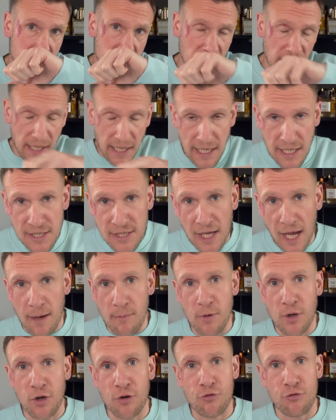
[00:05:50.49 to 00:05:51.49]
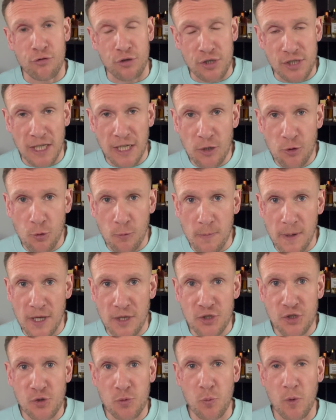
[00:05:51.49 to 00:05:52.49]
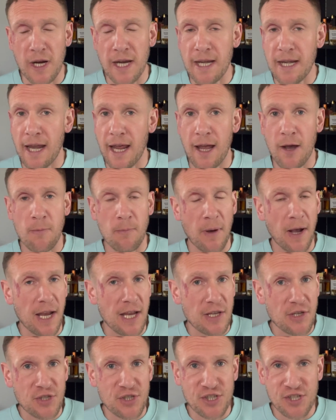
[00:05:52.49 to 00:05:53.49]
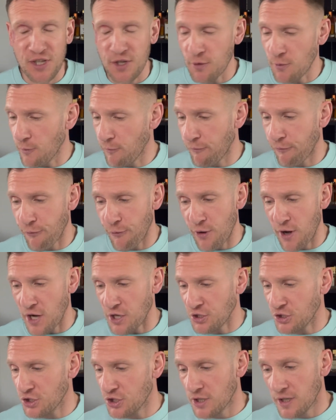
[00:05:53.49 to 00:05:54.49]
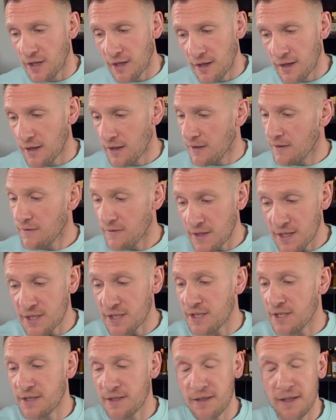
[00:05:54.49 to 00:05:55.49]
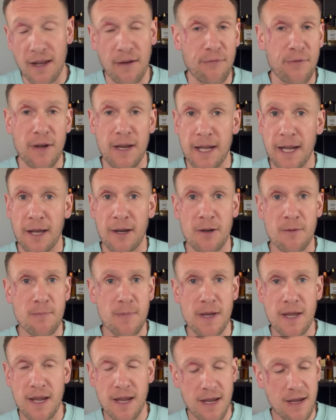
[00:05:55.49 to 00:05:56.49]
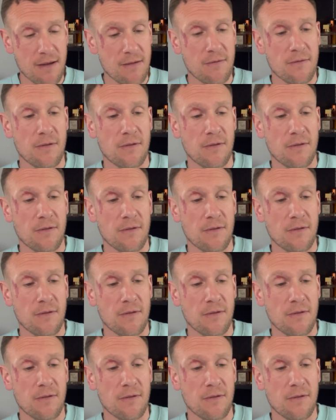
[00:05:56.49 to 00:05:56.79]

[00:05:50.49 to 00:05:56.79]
it is coming across a little bit sweet now, but it's still fresh. This is definitely going to be,